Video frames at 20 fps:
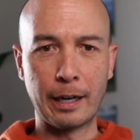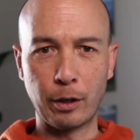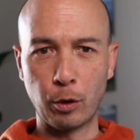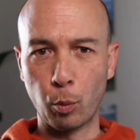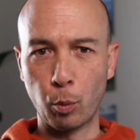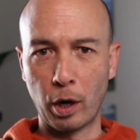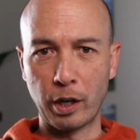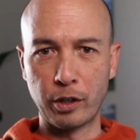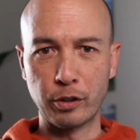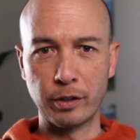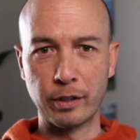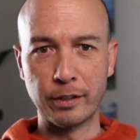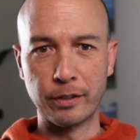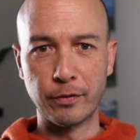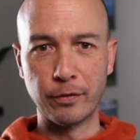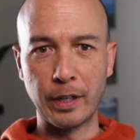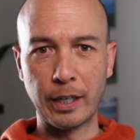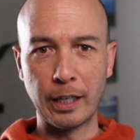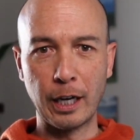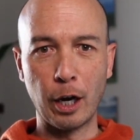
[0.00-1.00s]
You're watching this
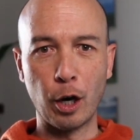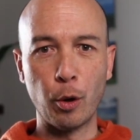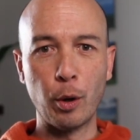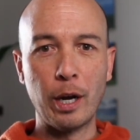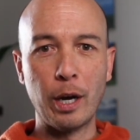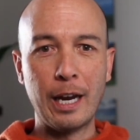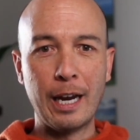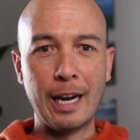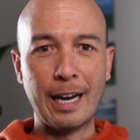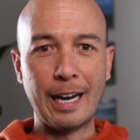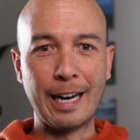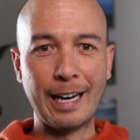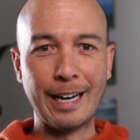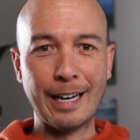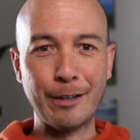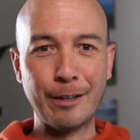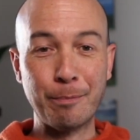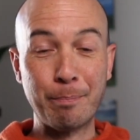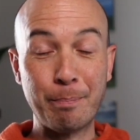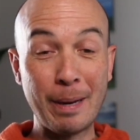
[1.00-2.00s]
video.
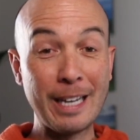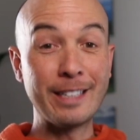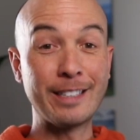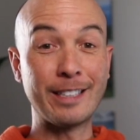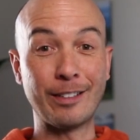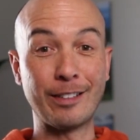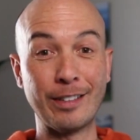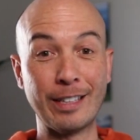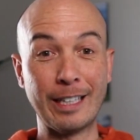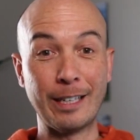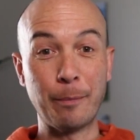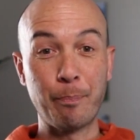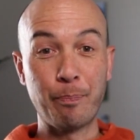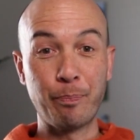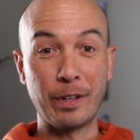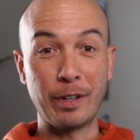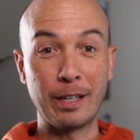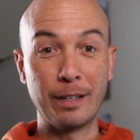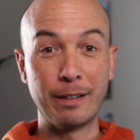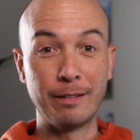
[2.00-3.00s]
And basically,
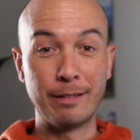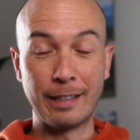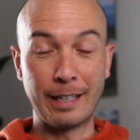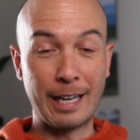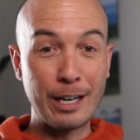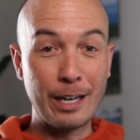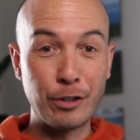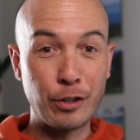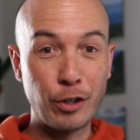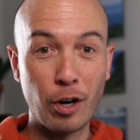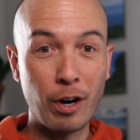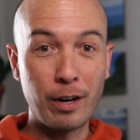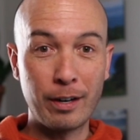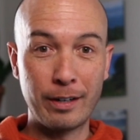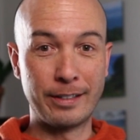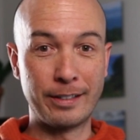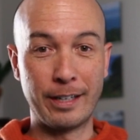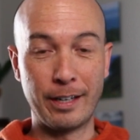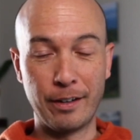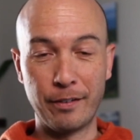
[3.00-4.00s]
the KGR
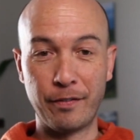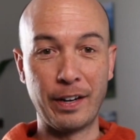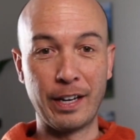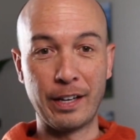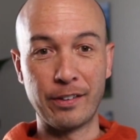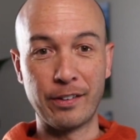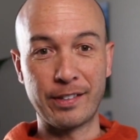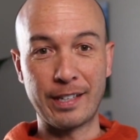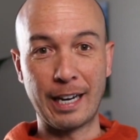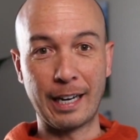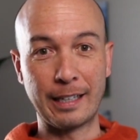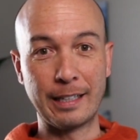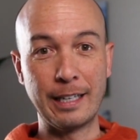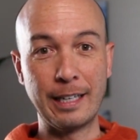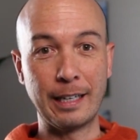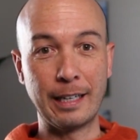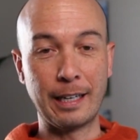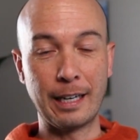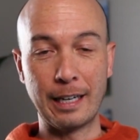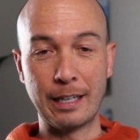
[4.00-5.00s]
is an advanced
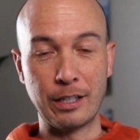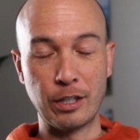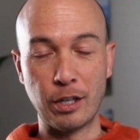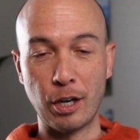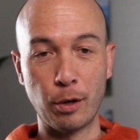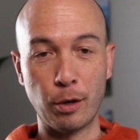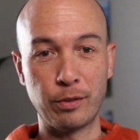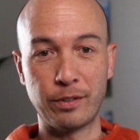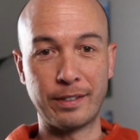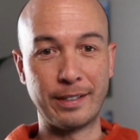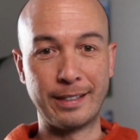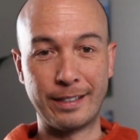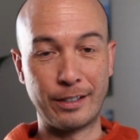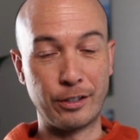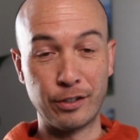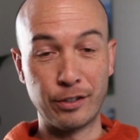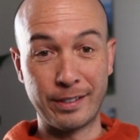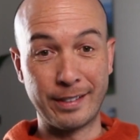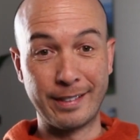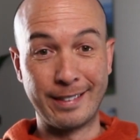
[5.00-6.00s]
technique and Yoast
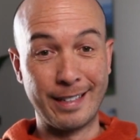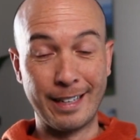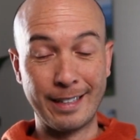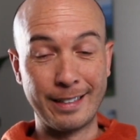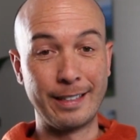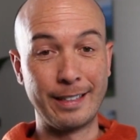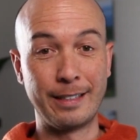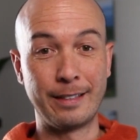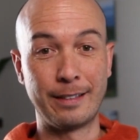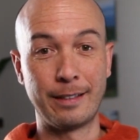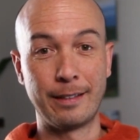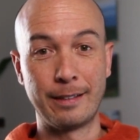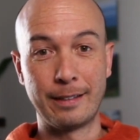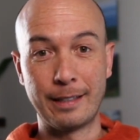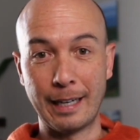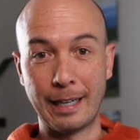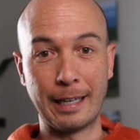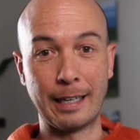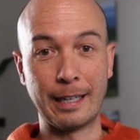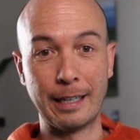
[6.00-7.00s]
just doesn't
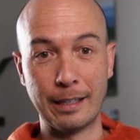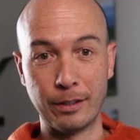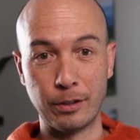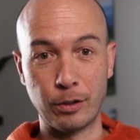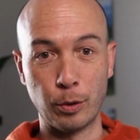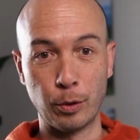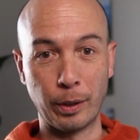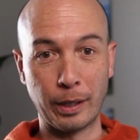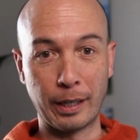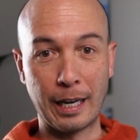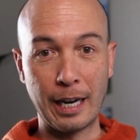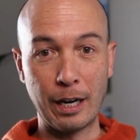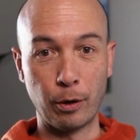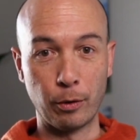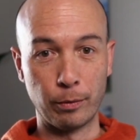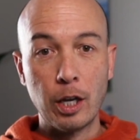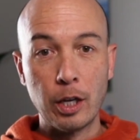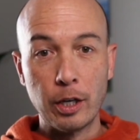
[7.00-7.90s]
take it into account.